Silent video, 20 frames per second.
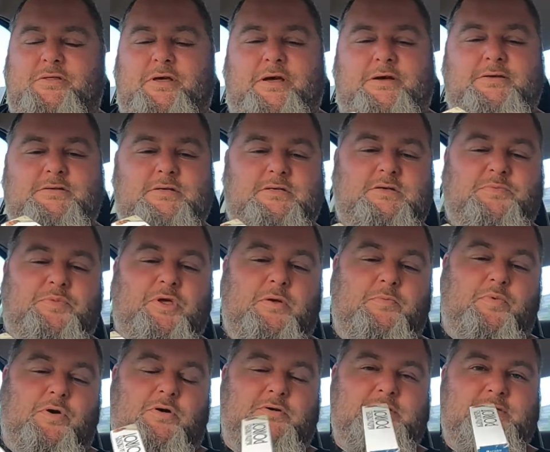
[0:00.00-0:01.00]
on that because it's a
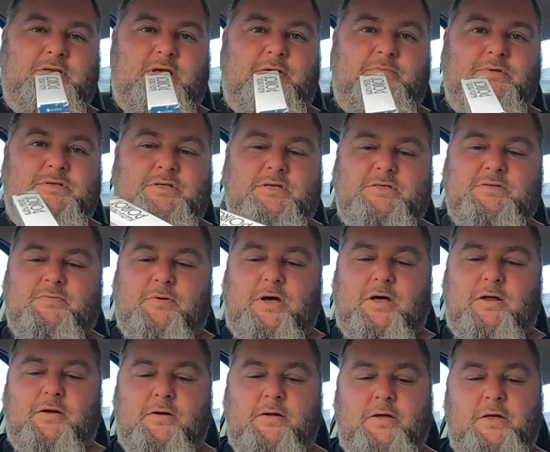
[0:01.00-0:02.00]
big box, same as this
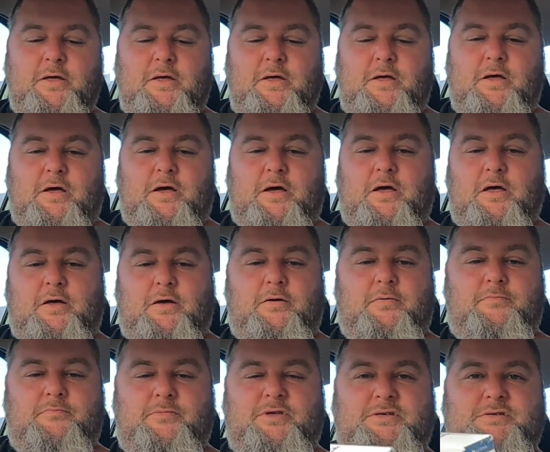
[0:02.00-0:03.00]
one.
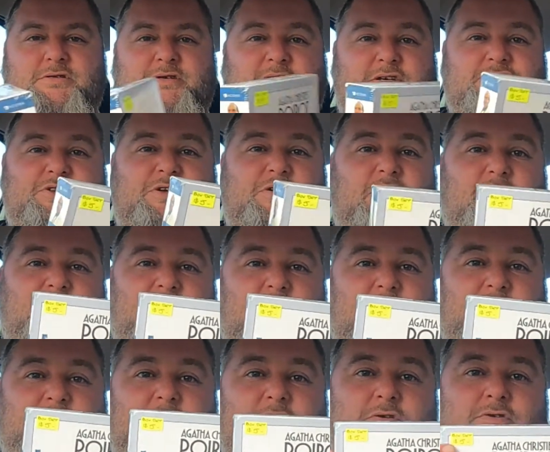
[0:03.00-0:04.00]
This has actually got
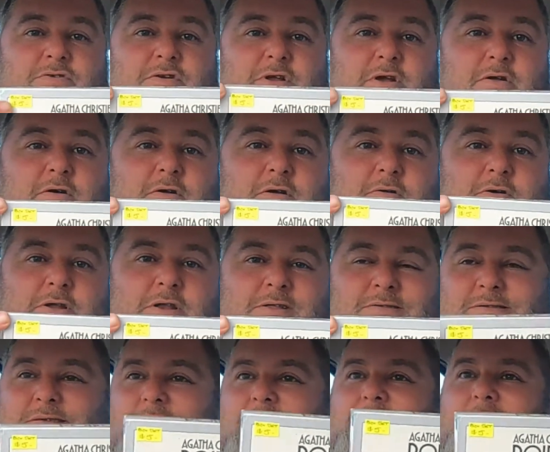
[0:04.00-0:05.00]
$5 written on it. I
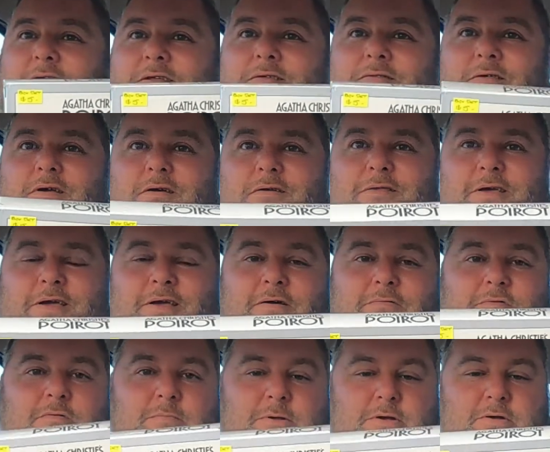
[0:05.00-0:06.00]
didn't see that in there, and they
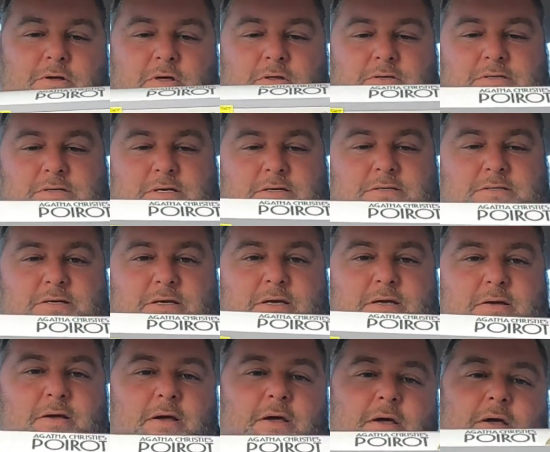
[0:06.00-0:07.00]
gave it to me
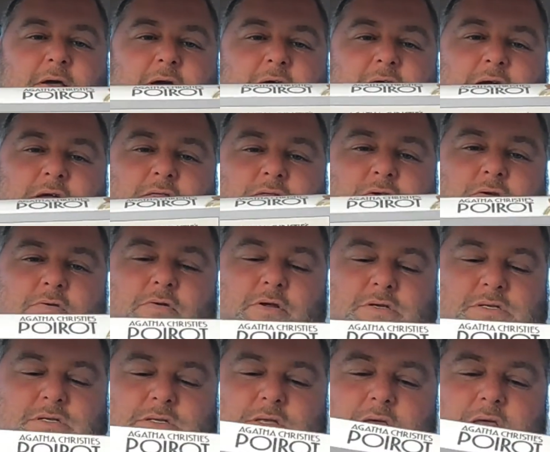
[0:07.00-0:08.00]
$1.60. Agatha
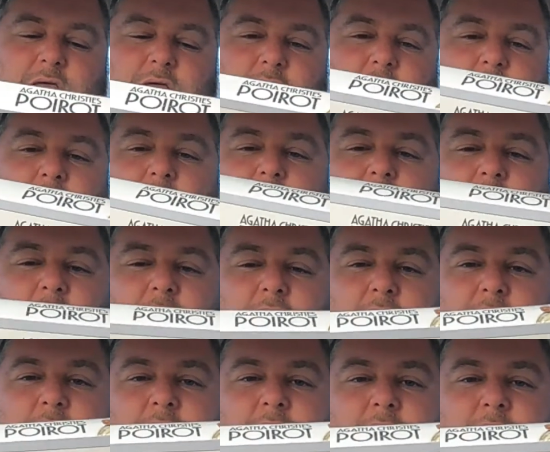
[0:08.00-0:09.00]
Christie,
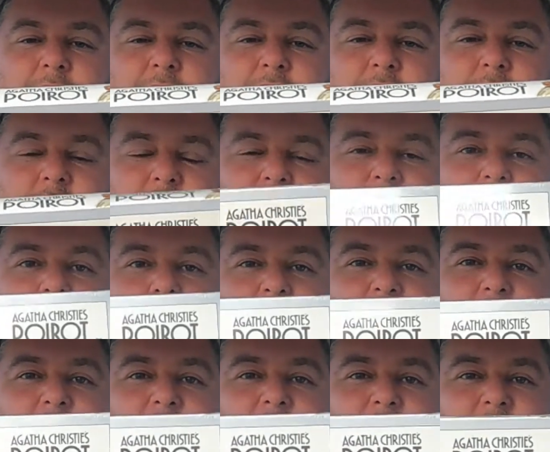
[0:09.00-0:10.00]
I'm not going to try and
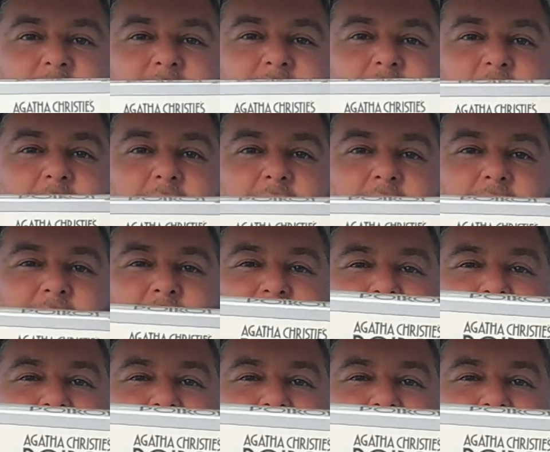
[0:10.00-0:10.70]
pronounce that.